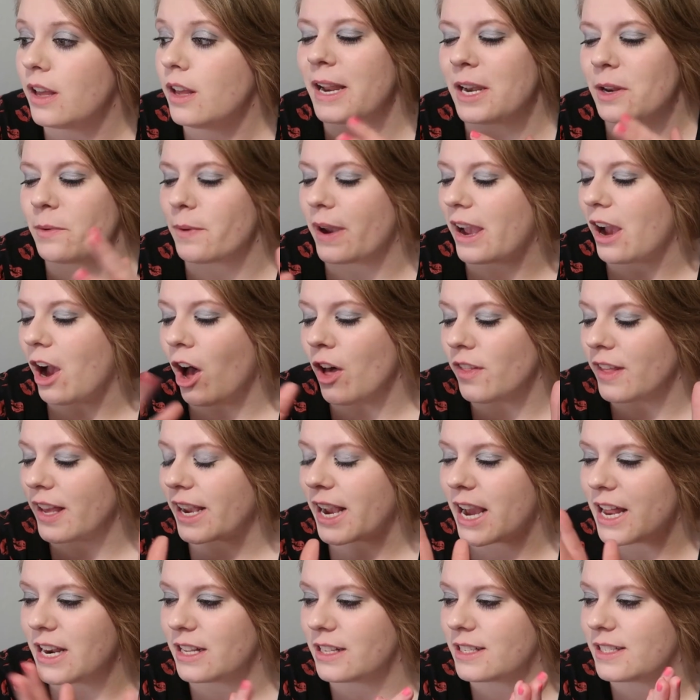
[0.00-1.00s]
Anyway, all that
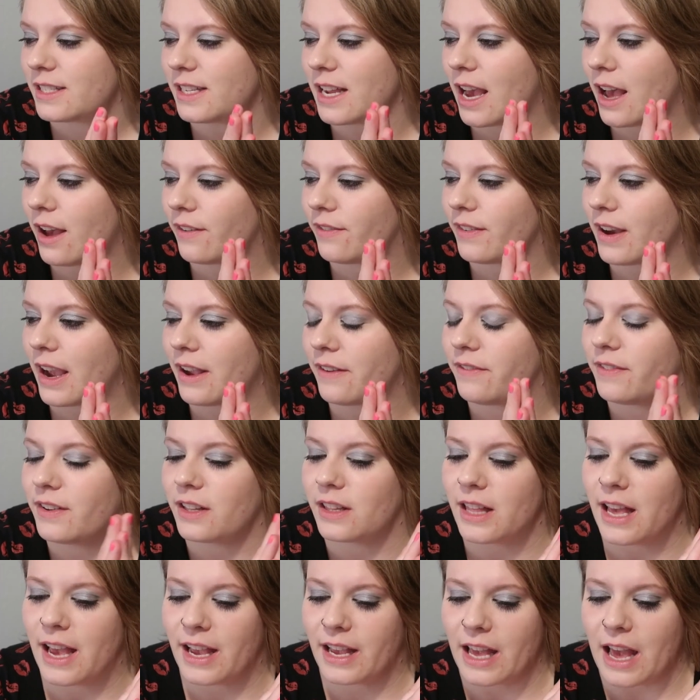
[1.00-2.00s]
kind of stuff. I
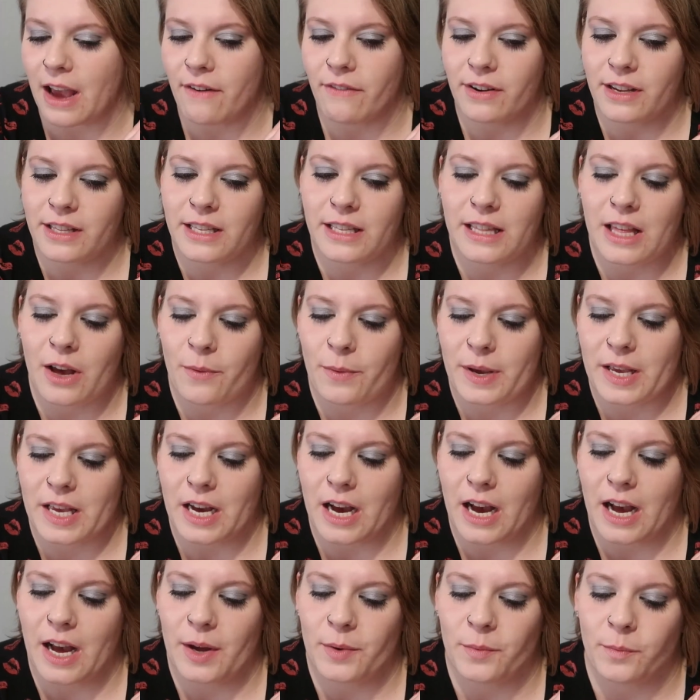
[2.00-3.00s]
feel like everything that we
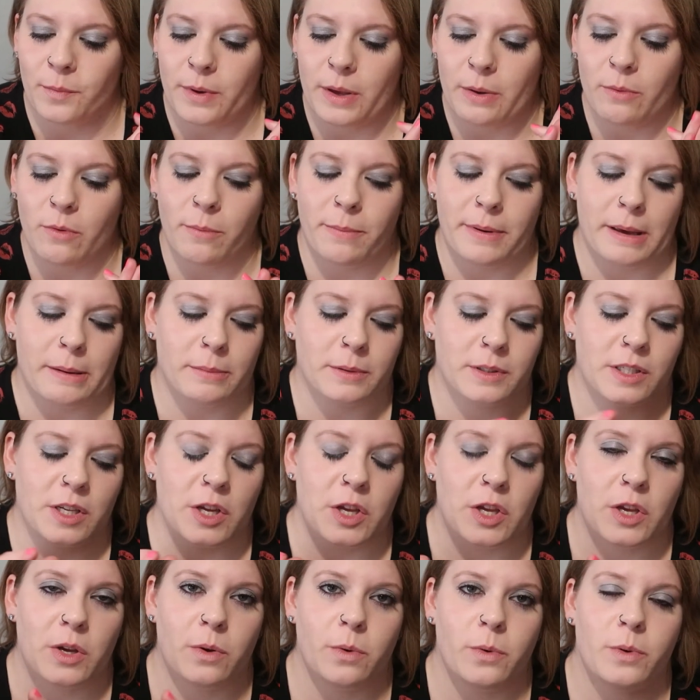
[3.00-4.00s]
got, we will be able to
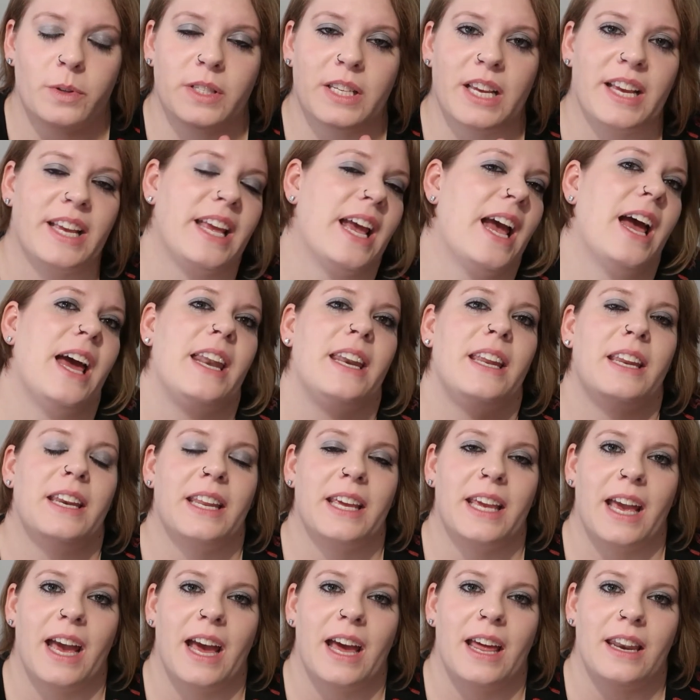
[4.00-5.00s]
use again and
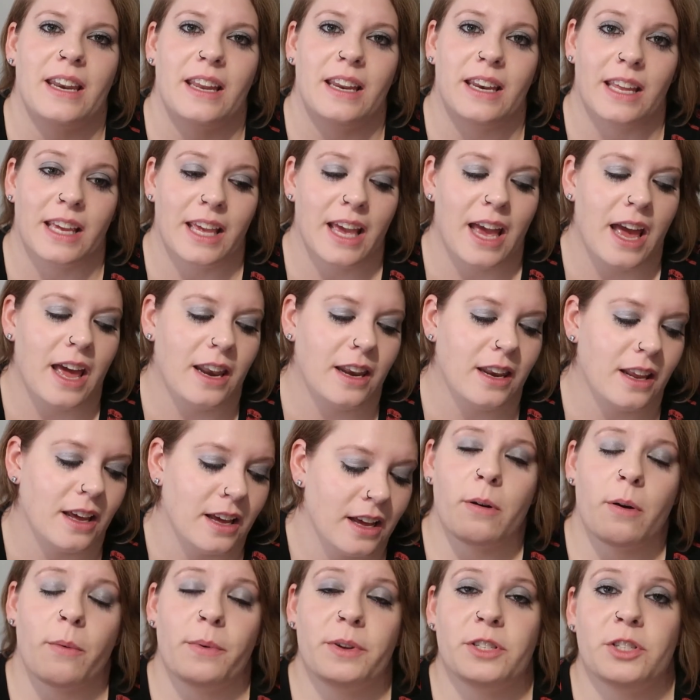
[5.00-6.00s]
again and again.
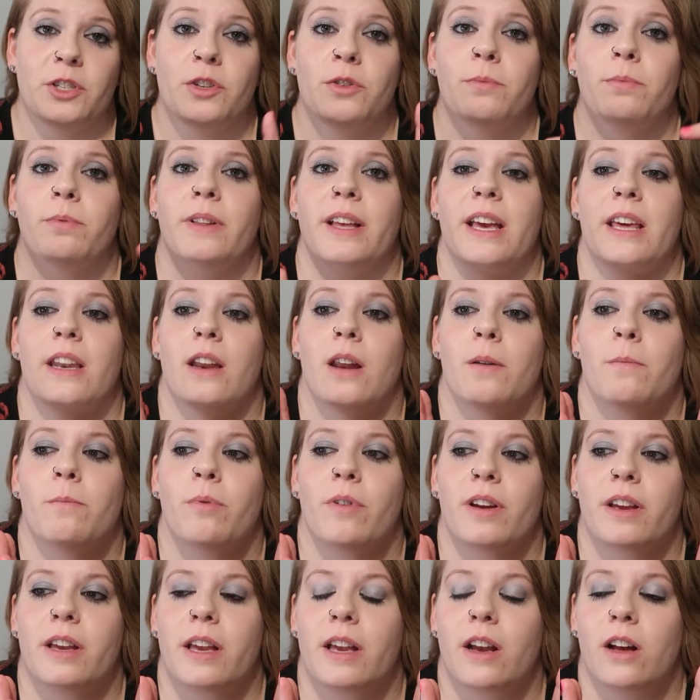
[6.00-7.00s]
But we do plan on
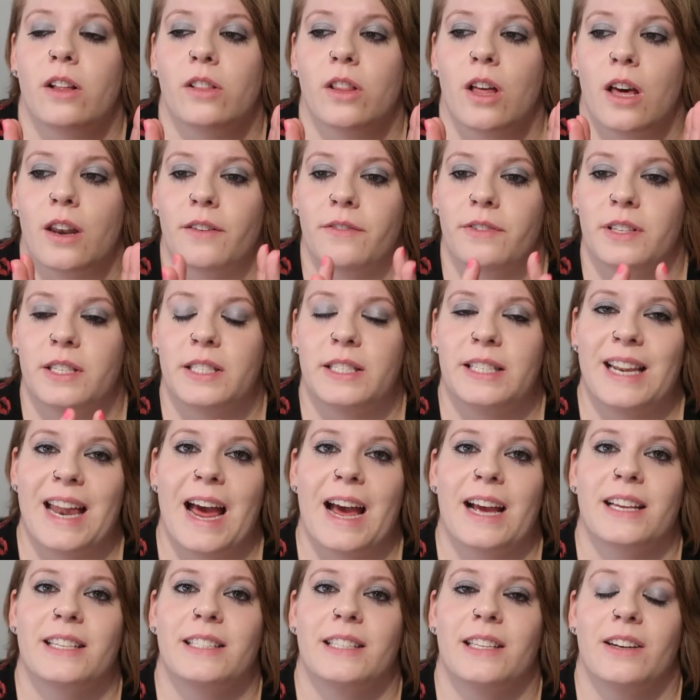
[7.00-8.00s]
bringing a lot of
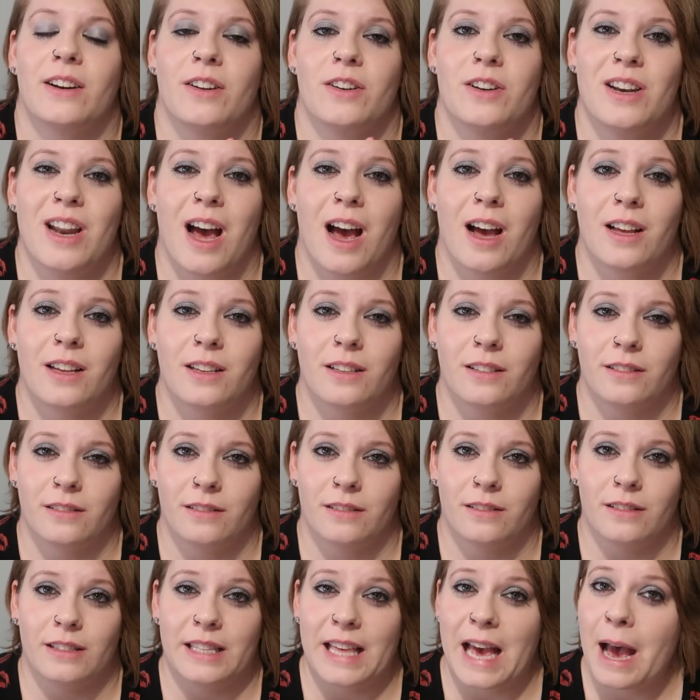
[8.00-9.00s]
snacks that are not
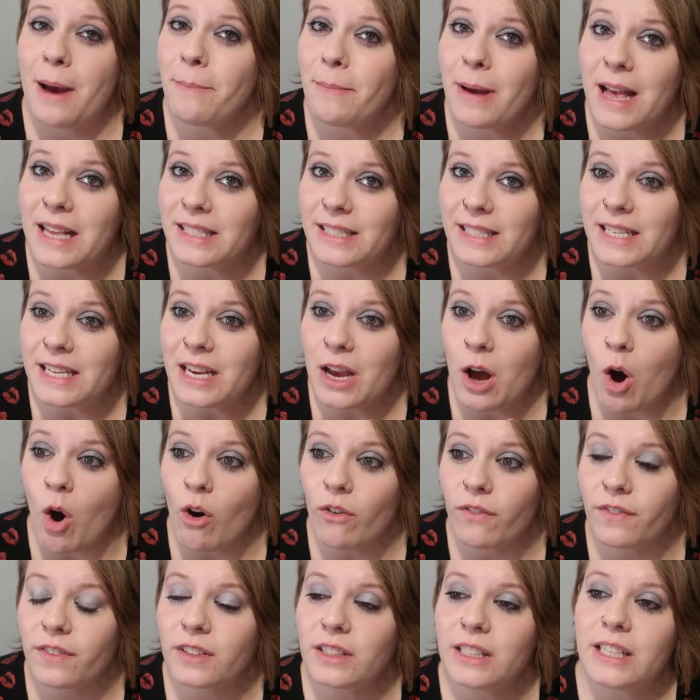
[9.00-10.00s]
that messy,
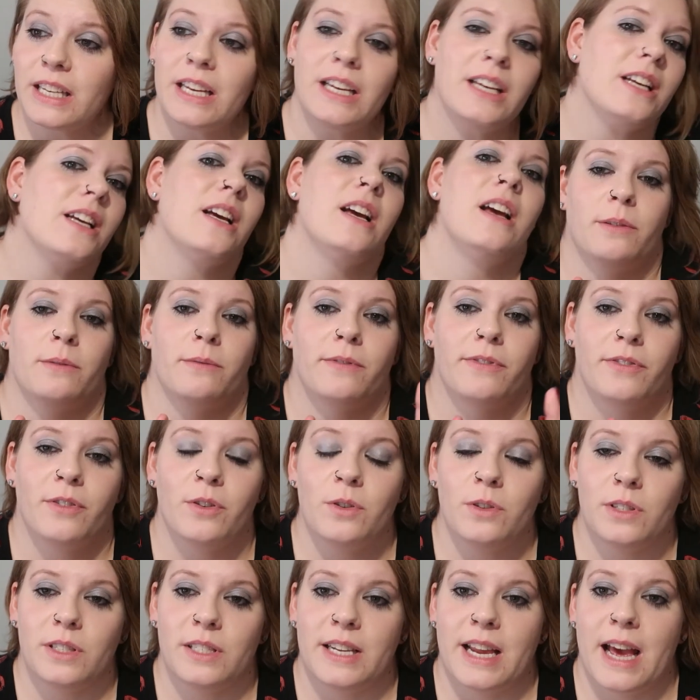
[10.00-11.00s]
hopefully. Some
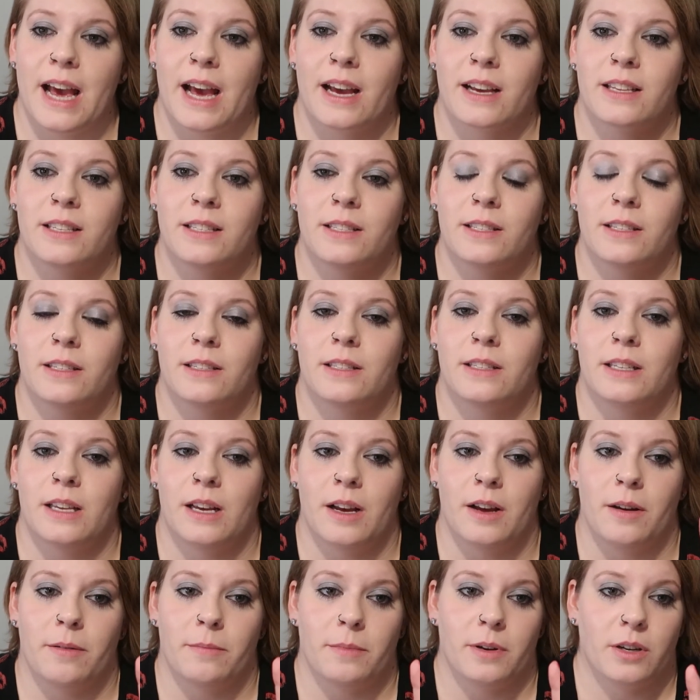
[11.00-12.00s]
fruit snacks,
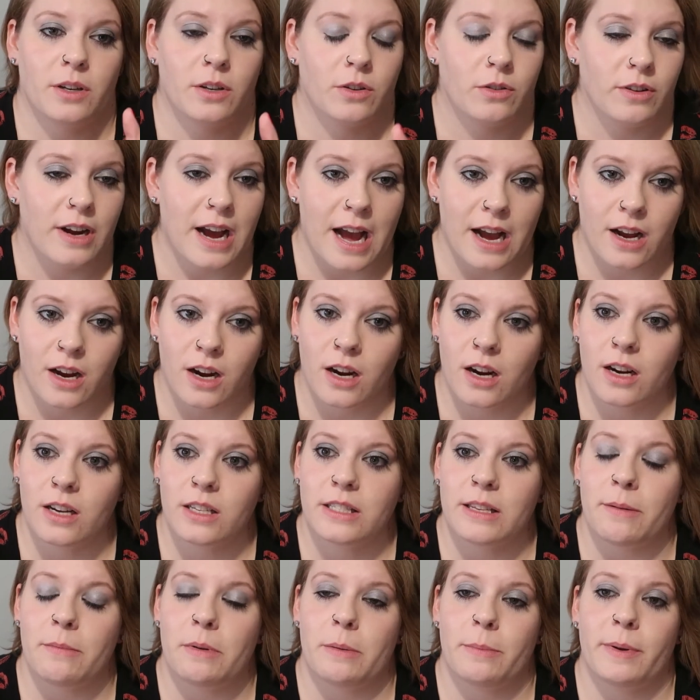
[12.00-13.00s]
some
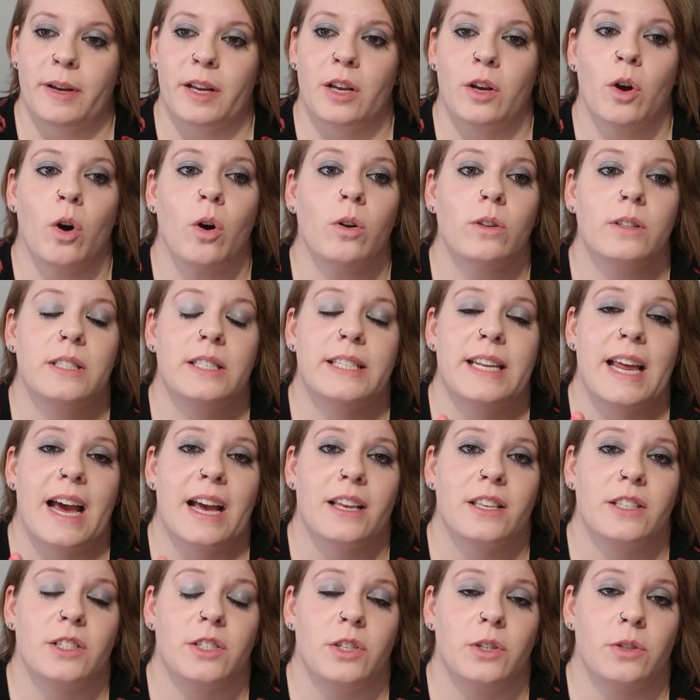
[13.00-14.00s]
crackers. I'm gonna bring cold
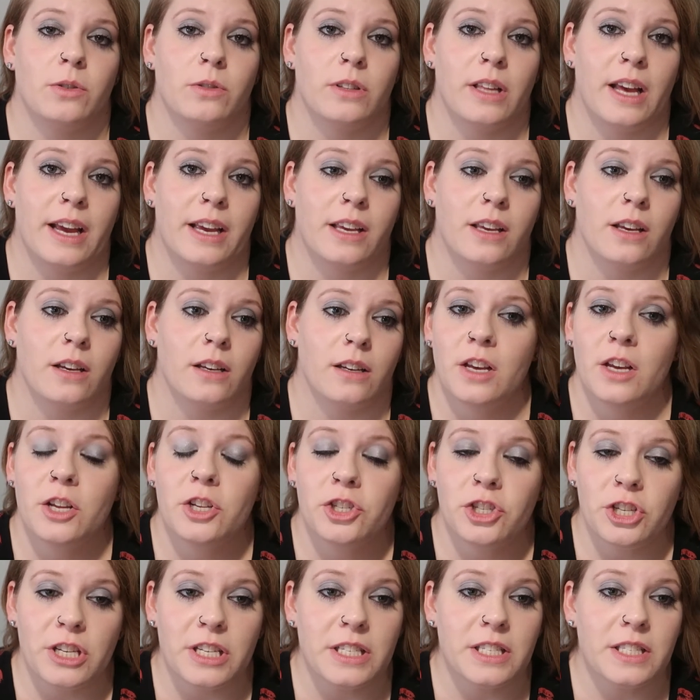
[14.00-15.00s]
snacks too, like
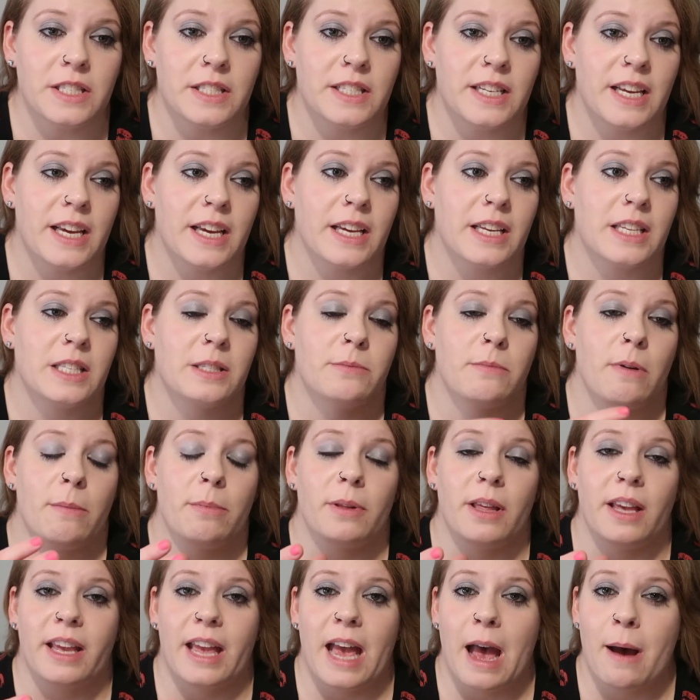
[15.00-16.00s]
cheese sticks, maybe
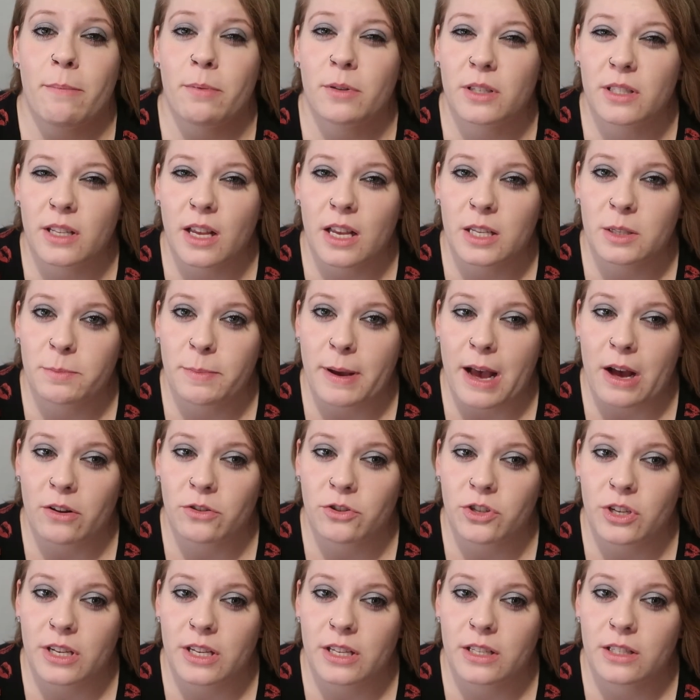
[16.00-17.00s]
like applesauce
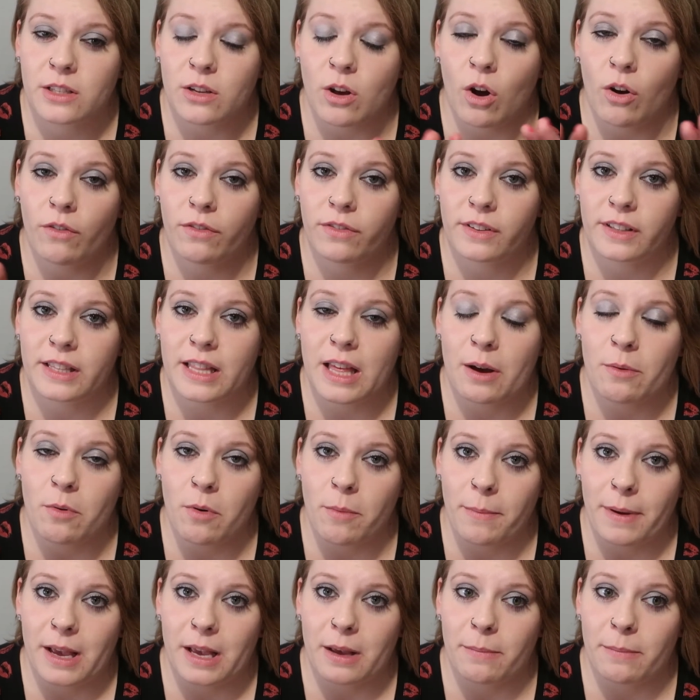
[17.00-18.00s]
pouches. Hopefully that
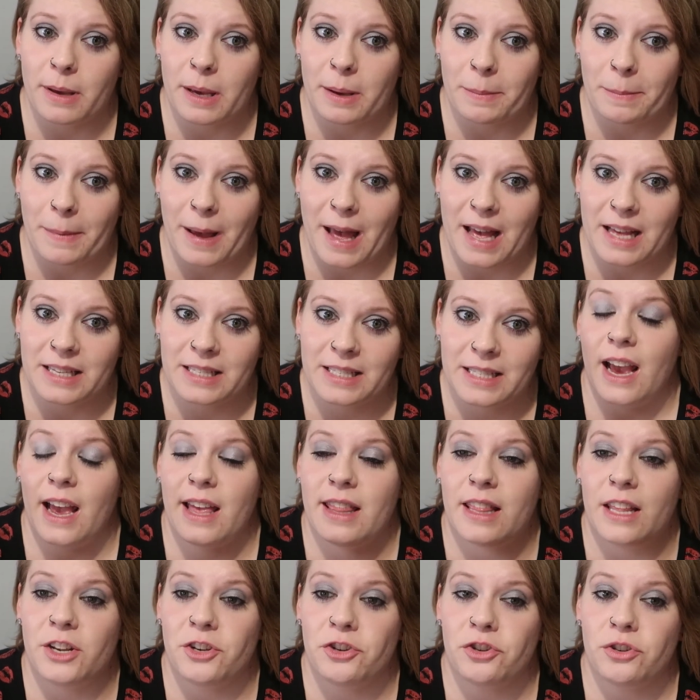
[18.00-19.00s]
won't make a big mess.
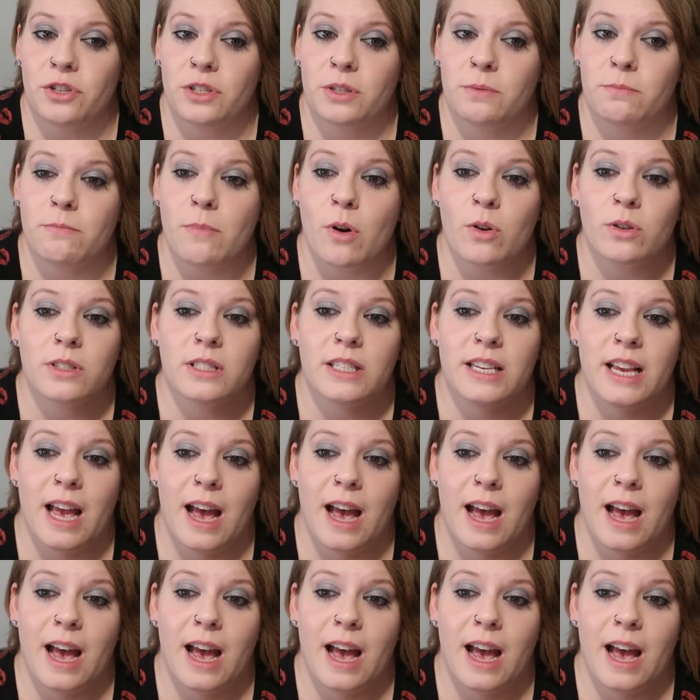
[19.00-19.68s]
And then just mostly